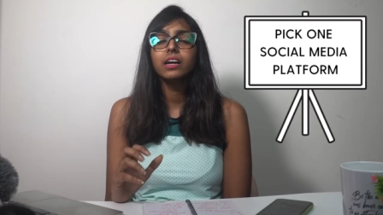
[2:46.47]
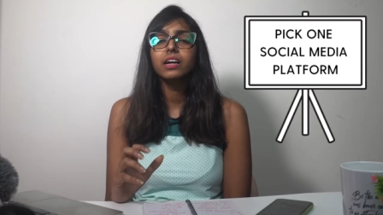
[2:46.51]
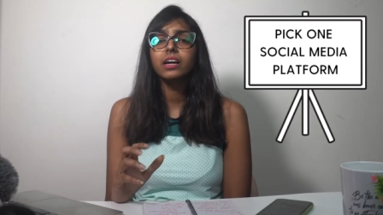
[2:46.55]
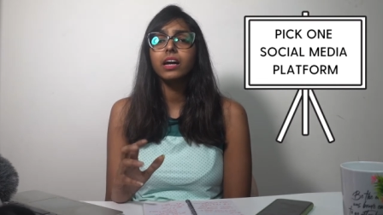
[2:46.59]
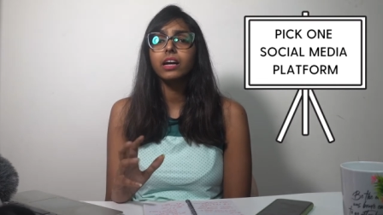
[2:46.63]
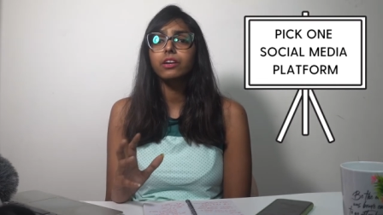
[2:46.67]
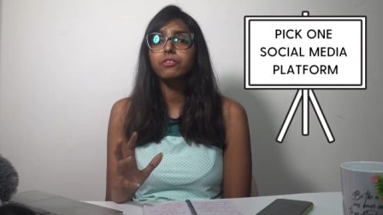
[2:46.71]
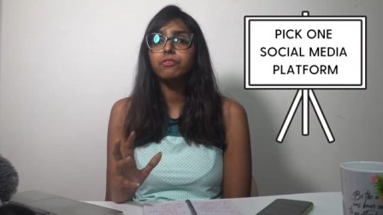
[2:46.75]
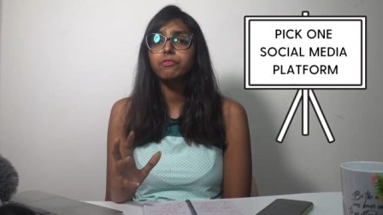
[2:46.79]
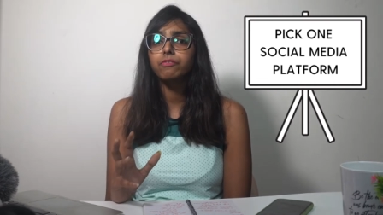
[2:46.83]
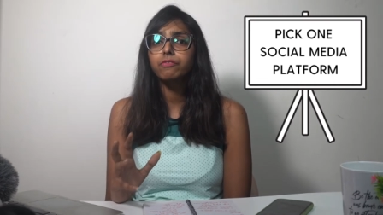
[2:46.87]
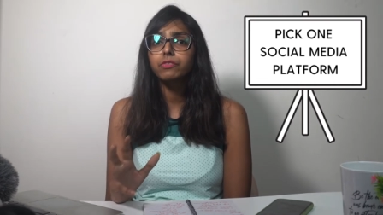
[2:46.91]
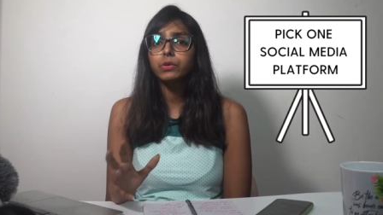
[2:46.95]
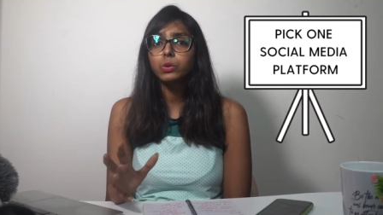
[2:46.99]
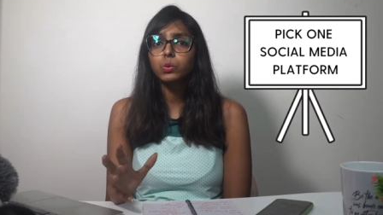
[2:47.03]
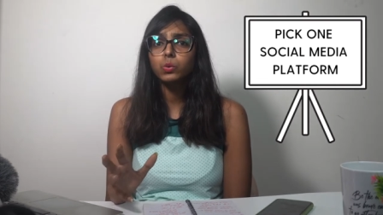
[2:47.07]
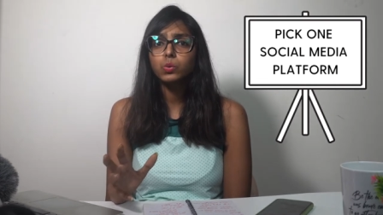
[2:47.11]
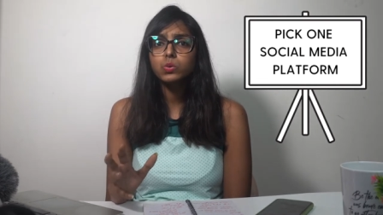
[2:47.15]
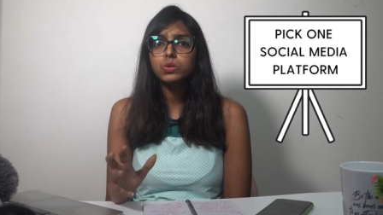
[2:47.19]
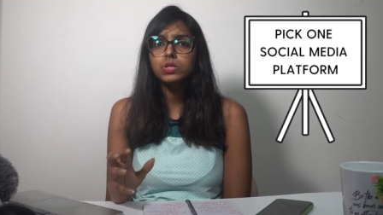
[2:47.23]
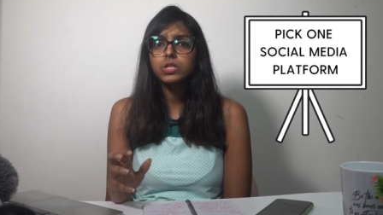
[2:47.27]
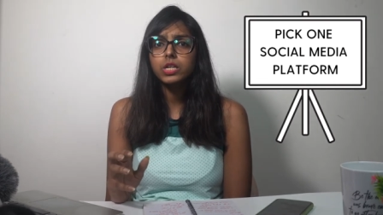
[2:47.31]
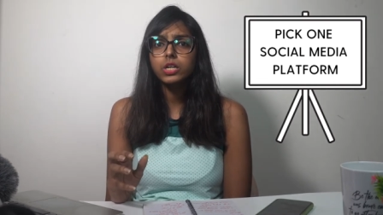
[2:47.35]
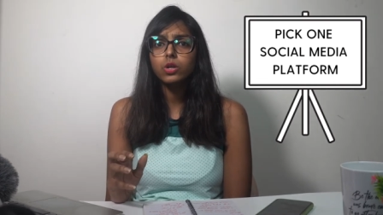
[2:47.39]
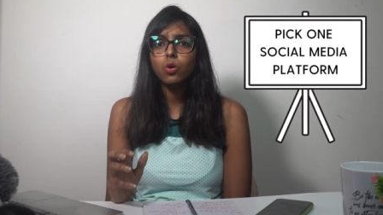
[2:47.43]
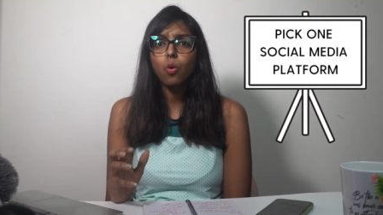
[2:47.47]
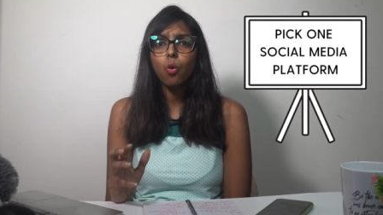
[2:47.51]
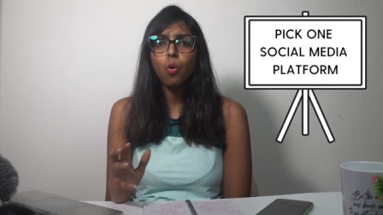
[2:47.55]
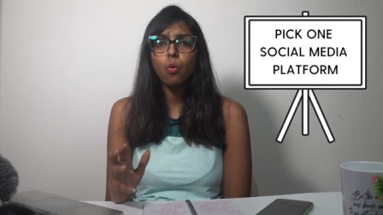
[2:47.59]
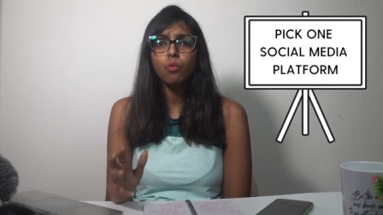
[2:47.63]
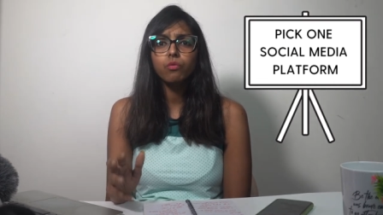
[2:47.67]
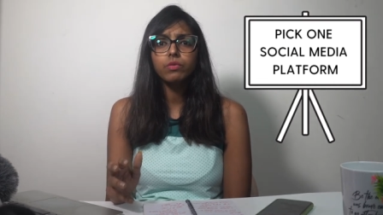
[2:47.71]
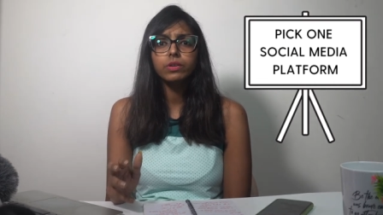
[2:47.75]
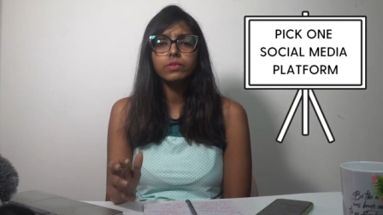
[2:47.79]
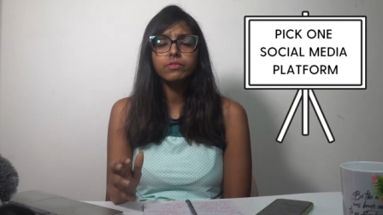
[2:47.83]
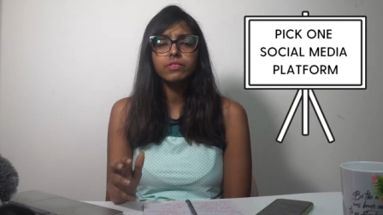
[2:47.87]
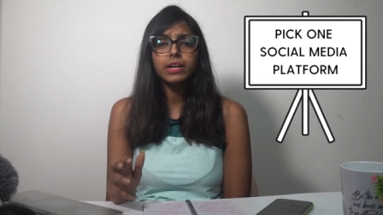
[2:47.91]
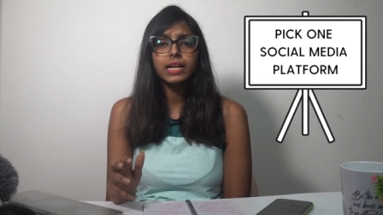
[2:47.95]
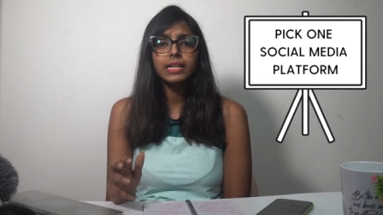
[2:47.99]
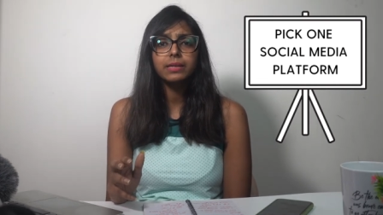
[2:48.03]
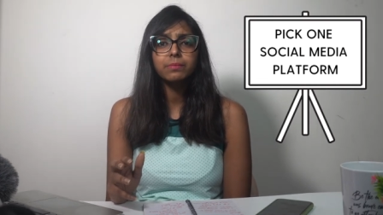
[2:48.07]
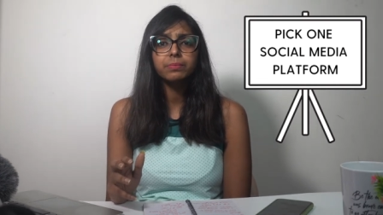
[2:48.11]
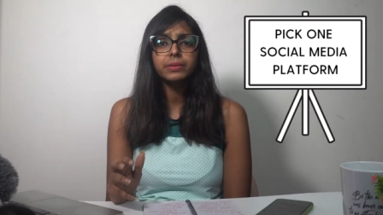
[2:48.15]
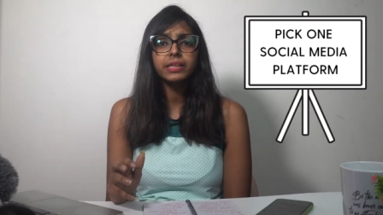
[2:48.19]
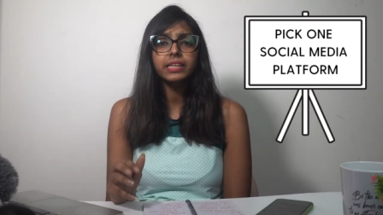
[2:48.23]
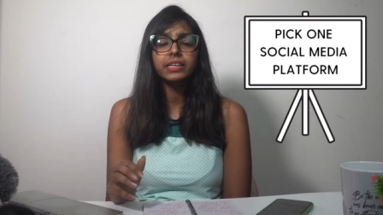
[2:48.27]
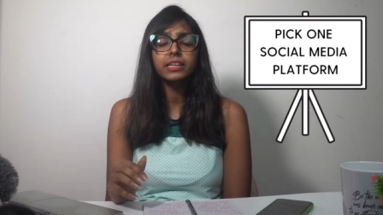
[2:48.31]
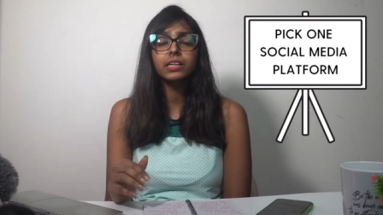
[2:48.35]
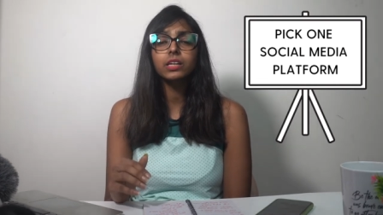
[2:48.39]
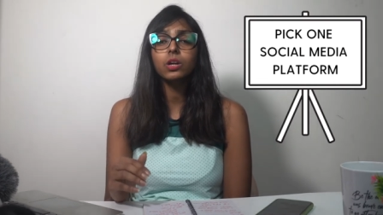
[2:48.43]
confused and overwhelmed
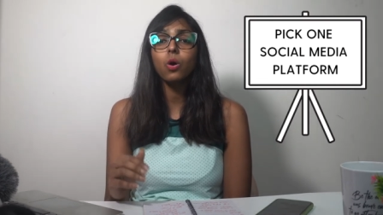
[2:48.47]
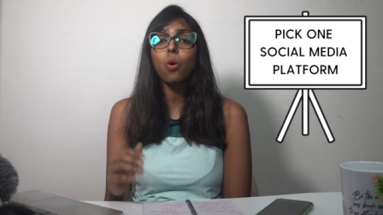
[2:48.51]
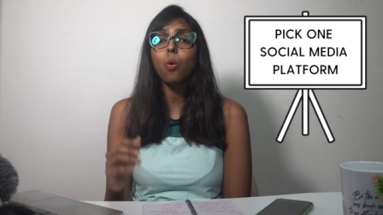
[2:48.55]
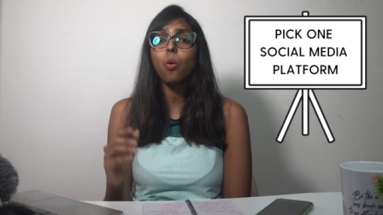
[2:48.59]
thinking,